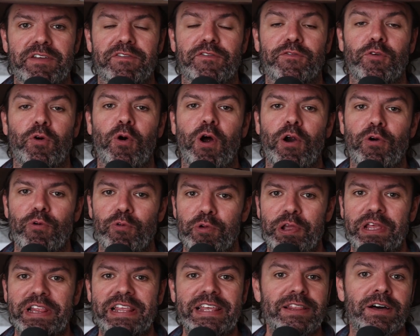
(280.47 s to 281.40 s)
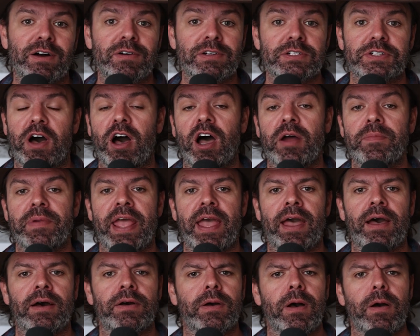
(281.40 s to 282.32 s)
for a really long time
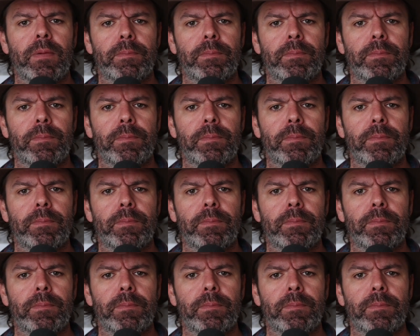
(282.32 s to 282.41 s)
now.